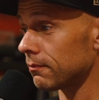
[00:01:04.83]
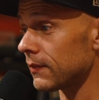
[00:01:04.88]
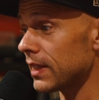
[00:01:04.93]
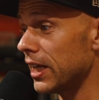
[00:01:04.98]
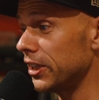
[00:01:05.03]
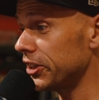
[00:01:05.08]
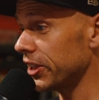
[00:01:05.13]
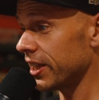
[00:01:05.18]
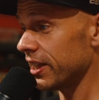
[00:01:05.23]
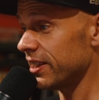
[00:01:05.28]

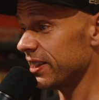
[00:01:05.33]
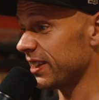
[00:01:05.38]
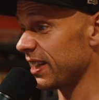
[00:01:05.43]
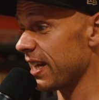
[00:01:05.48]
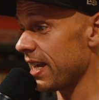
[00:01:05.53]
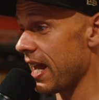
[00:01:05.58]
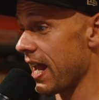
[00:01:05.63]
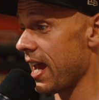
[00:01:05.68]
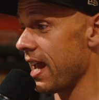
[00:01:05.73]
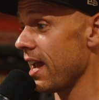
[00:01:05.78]
As you can
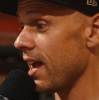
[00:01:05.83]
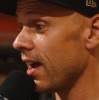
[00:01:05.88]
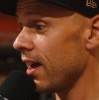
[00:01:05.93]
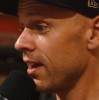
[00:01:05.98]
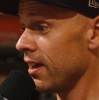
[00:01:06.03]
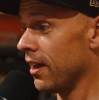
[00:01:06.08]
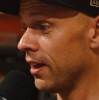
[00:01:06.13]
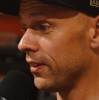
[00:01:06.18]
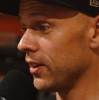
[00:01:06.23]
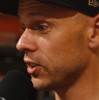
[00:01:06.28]
see here,
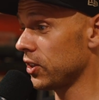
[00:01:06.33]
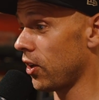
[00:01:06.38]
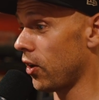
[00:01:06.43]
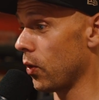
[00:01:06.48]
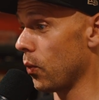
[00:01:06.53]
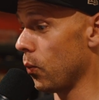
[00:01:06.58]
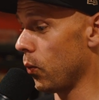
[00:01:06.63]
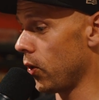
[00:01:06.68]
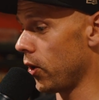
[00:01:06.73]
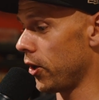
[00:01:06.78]
there's like
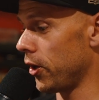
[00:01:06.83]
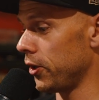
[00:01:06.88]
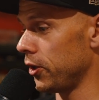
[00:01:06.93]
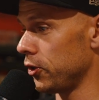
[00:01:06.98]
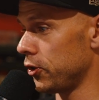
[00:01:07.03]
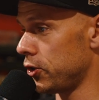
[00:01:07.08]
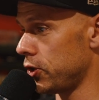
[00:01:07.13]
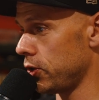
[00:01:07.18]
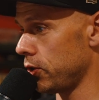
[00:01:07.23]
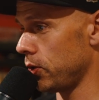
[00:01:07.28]
1,
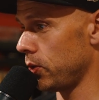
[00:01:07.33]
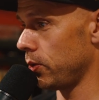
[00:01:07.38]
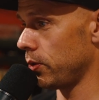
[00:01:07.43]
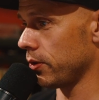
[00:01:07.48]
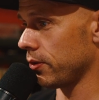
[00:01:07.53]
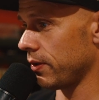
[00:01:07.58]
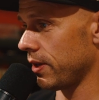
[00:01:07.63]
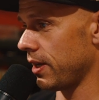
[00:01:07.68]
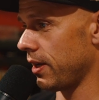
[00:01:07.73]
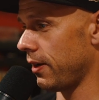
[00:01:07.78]
2,
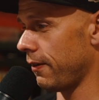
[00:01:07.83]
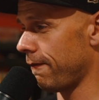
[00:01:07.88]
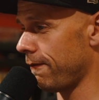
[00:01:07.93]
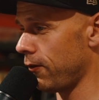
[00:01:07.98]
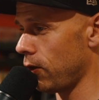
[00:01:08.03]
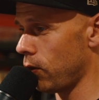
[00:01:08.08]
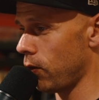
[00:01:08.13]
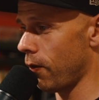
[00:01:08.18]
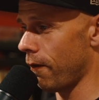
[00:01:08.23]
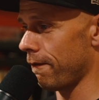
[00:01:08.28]
3,
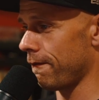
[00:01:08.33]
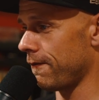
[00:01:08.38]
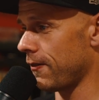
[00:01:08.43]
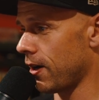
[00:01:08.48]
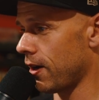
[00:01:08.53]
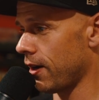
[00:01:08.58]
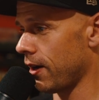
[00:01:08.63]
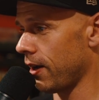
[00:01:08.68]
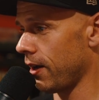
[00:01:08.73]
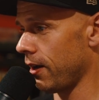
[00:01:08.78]
4,
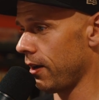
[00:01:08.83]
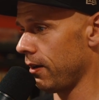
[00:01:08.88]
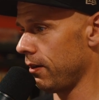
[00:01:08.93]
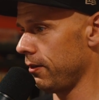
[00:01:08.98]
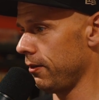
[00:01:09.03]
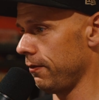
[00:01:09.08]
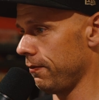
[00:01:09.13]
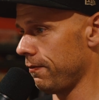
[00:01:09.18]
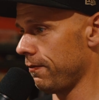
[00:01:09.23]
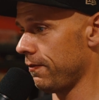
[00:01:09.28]

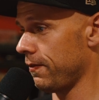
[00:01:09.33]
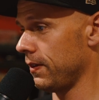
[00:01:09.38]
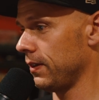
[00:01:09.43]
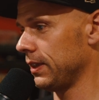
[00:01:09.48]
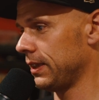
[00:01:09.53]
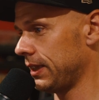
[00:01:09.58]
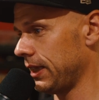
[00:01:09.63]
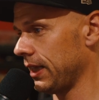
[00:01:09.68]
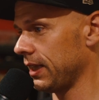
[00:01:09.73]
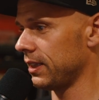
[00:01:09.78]
5,
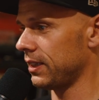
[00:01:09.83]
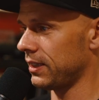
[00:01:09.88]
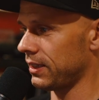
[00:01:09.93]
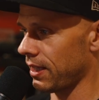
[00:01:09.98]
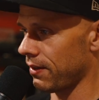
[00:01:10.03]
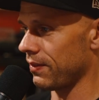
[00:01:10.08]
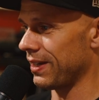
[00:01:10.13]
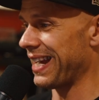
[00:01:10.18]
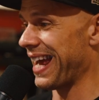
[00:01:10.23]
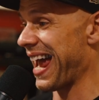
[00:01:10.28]
6,
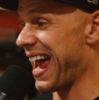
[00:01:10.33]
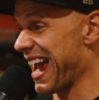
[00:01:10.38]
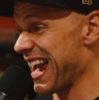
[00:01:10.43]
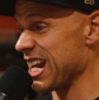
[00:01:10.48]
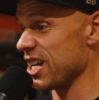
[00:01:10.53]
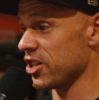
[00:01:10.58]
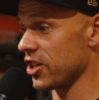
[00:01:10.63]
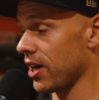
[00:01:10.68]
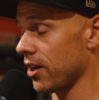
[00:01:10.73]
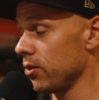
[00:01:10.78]
7,
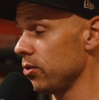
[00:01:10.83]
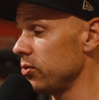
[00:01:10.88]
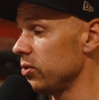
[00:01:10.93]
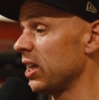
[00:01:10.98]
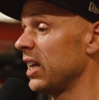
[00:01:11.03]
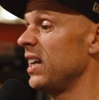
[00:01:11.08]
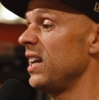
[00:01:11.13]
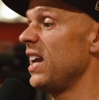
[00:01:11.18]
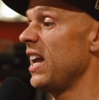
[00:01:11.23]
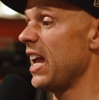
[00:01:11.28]
8 channels.
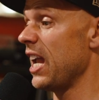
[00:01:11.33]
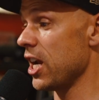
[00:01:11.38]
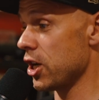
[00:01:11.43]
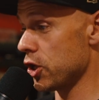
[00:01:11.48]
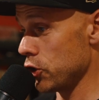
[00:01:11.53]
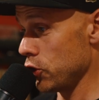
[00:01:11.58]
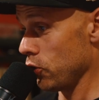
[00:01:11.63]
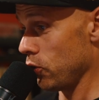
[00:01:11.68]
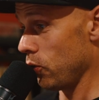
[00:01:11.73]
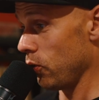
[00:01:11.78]

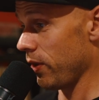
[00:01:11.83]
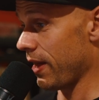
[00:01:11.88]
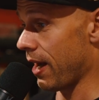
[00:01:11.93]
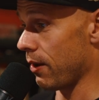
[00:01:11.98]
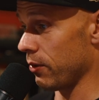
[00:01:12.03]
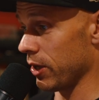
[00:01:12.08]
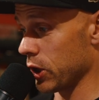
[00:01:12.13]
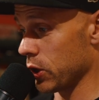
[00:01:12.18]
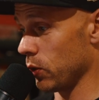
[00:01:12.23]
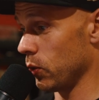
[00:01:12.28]
Ignore
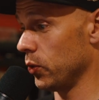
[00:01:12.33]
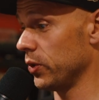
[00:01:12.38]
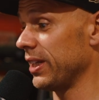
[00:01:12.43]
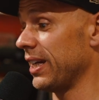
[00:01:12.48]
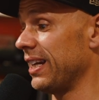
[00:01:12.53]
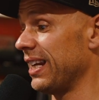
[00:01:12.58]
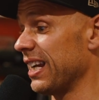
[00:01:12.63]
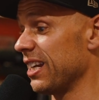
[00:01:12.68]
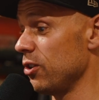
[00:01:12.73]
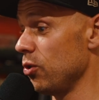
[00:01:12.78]
that record
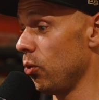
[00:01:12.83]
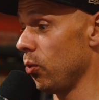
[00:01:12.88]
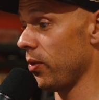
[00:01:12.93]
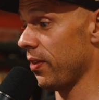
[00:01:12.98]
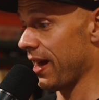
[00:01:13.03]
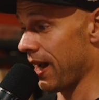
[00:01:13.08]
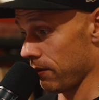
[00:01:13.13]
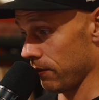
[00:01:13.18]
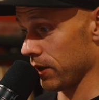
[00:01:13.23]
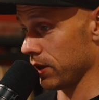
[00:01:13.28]
and ignore
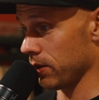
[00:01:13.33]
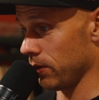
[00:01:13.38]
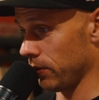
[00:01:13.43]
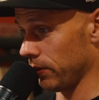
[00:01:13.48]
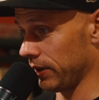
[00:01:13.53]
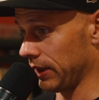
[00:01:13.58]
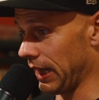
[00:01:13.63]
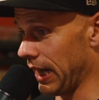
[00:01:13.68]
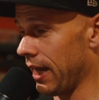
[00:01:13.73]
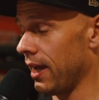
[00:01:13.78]
that
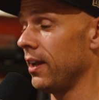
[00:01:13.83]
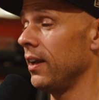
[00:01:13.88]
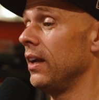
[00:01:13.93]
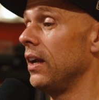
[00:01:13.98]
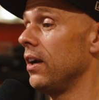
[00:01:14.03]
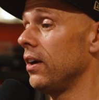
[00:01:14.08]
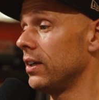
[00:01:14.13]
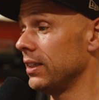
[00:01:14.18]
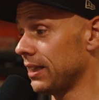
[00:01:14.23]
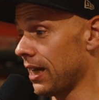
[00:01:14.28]
record there,
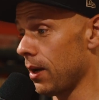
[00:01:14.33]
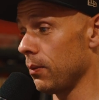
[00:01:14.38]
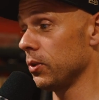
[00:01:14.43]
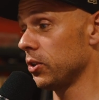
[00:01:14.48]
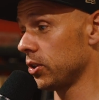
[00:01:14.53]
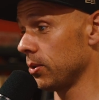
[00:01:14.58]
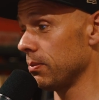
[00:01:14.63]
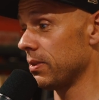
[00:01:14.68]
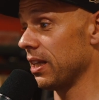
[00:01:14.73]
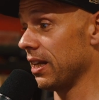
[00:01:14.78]
because that was
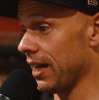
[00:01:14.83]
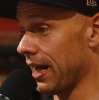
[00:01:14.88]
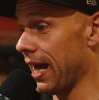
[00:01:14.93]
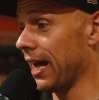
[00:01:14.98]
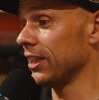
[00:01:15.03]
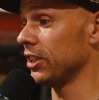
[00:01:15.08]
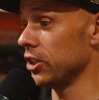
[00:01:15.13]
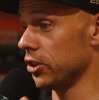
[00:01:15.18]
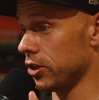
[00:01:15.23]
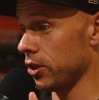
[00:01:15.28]
something I
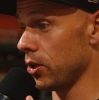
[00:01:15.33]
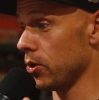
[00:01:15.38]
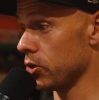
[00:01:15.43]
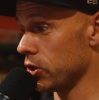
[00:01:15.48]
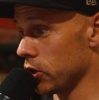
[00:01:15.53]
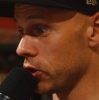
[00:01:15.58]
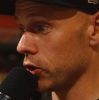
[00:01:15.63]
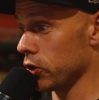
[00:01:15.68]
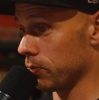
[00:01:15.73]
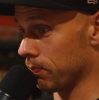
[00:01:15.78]
had to do
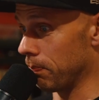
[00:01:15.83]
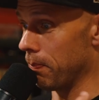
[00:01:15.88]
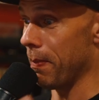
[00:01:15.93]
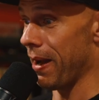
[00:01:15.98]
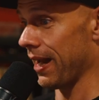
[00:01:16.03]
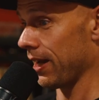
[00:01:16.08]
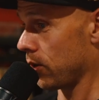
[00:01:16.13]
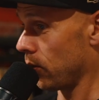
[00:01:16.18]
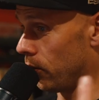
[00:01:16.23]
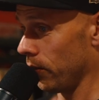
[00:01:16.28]
to just
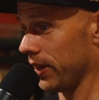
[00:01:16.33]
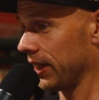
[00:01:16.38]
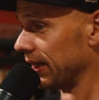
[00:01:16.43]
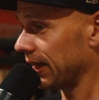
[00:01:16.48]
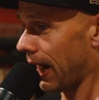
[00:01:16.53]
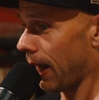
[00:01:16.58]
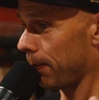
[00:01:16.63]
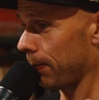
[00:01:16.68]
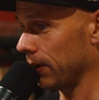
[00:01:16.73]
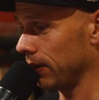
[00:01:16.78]
make all this
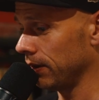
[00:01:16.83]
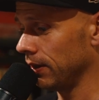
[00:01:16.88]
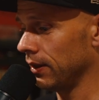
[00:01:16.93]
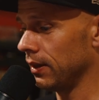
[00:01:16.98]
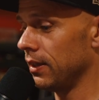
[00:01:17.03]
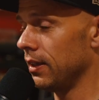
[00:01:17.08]
happen.